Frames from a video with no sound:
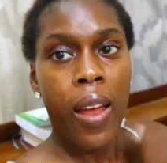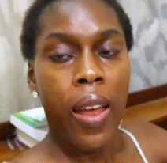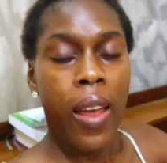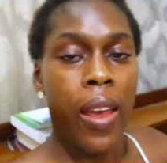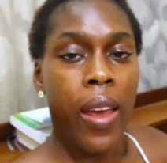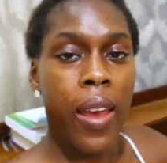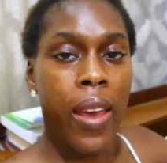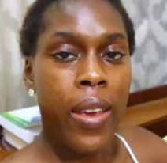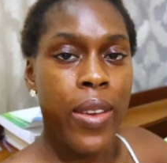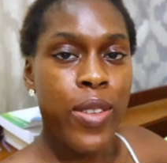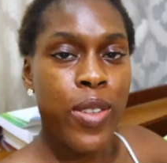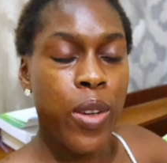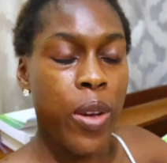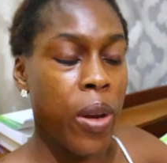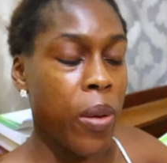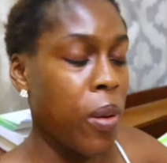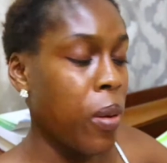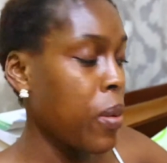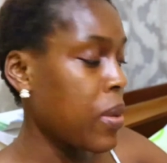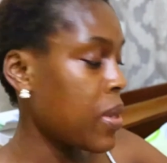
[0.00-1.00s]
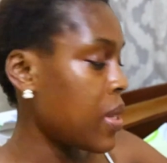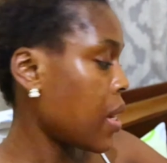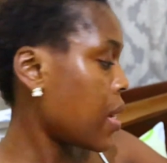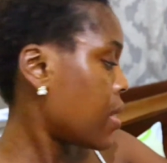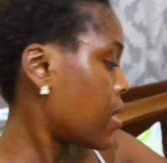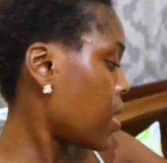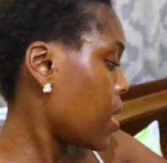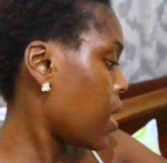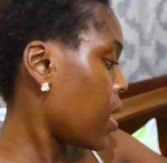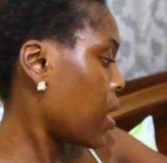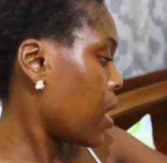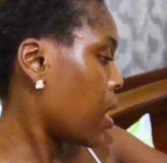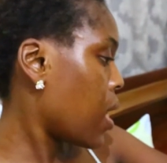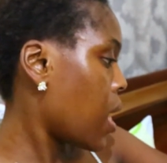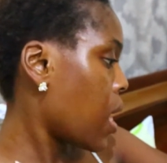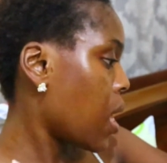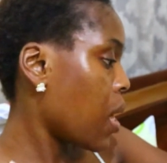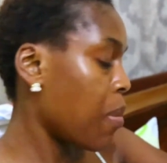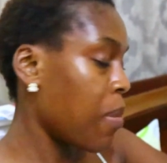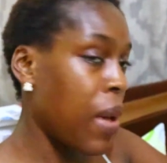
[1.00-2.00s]
Hey, sorry, what was I saying?
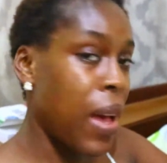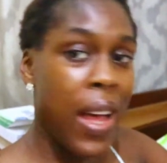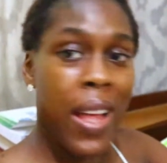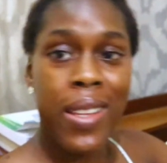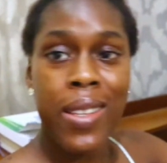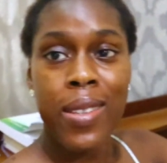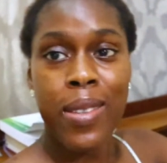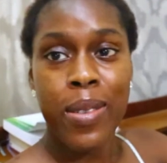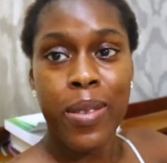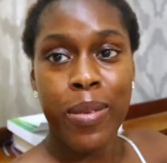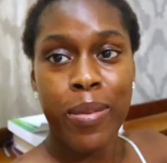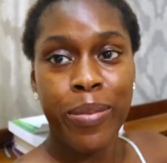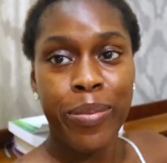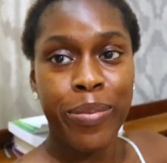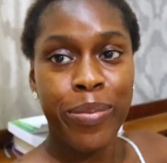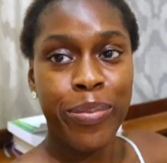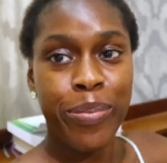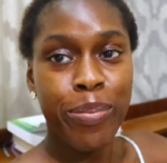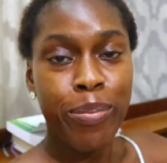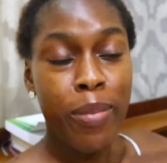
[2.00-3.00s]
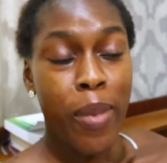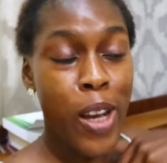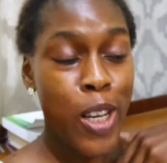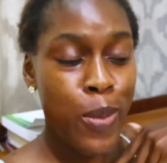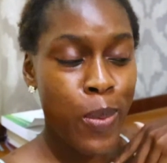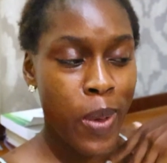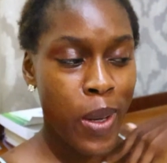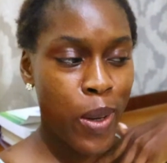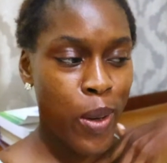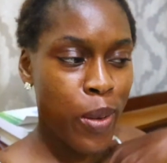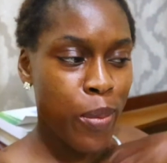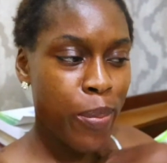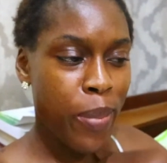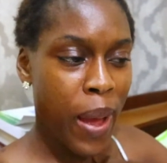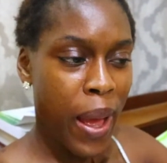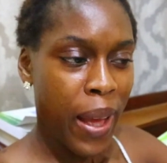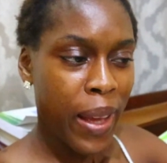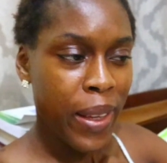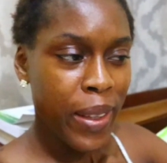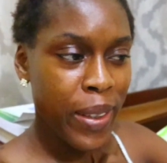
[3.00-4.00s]
I had to, my husband got
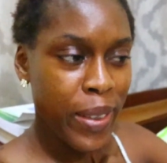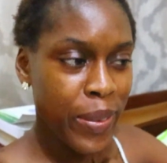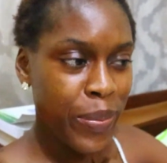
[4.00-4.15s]
back.